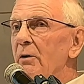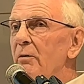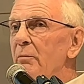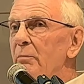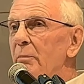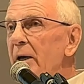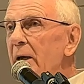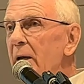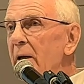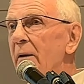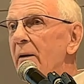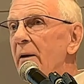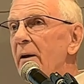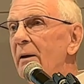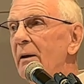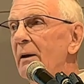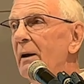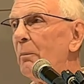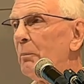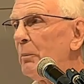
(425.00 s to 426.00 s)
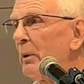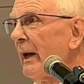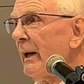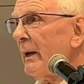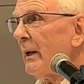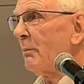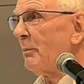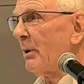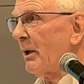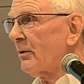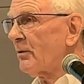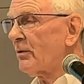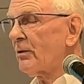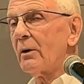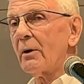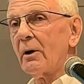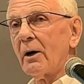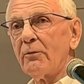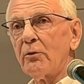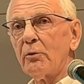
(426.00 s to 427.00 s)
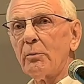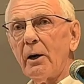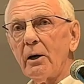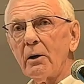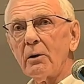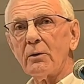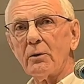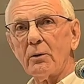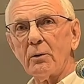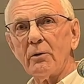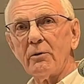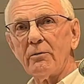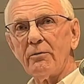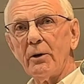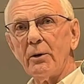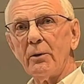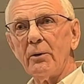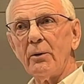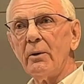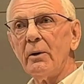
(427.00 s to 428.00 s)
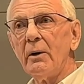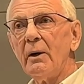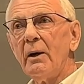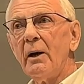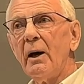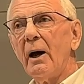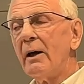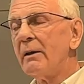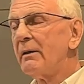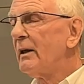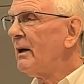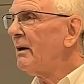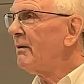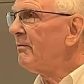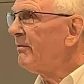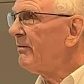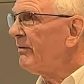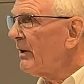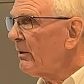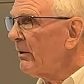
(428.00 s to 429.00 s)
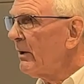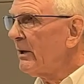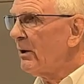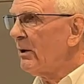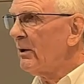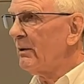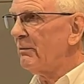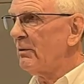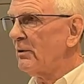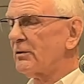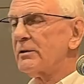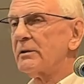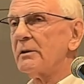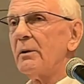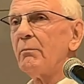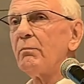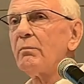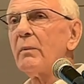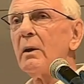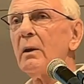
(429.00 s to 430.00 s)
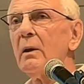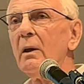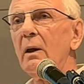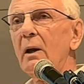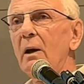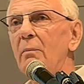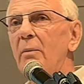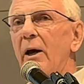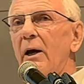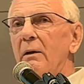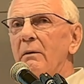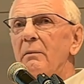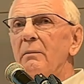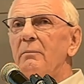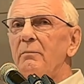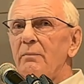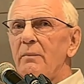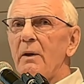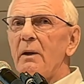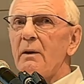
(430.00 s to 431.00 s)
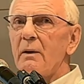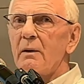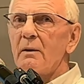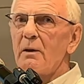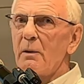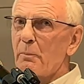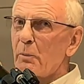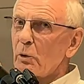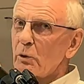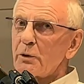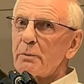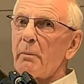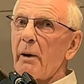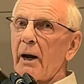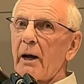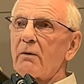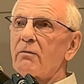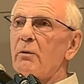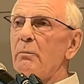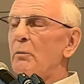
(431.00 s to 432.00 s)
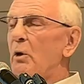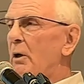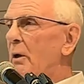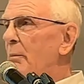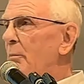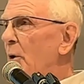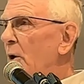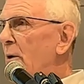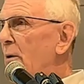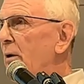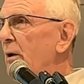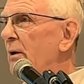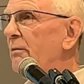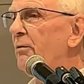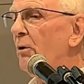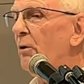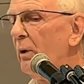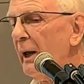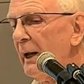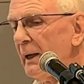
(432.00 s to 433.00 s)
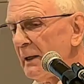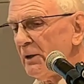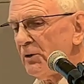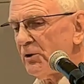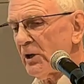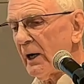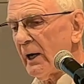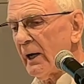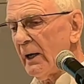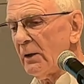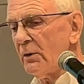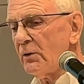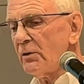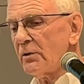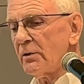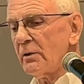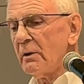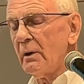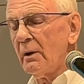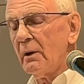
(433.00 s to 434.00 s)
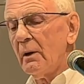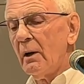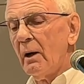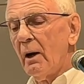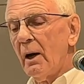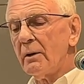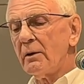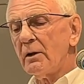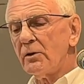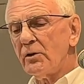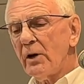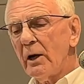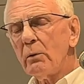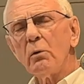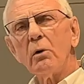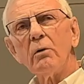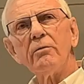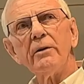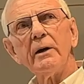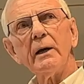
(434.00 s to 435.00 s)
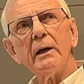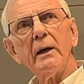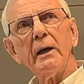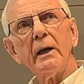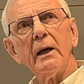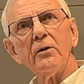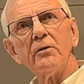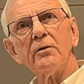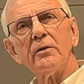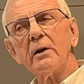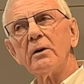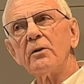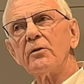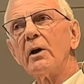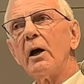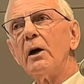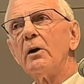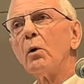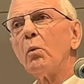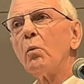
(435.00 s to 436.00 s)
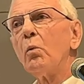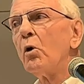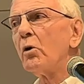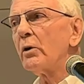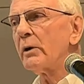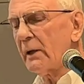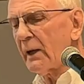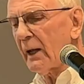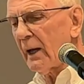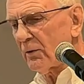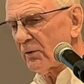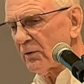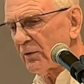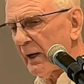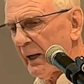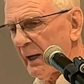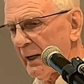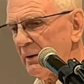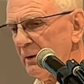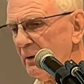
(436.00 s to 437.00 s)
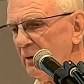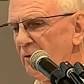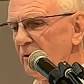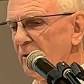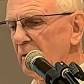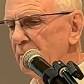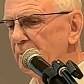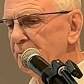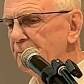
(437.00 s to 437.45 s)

who've been a planning minister, and I've spoken to a few, and they're very nervous about the pushback from the community for any change. And the general feeling is that it's going to water down standards.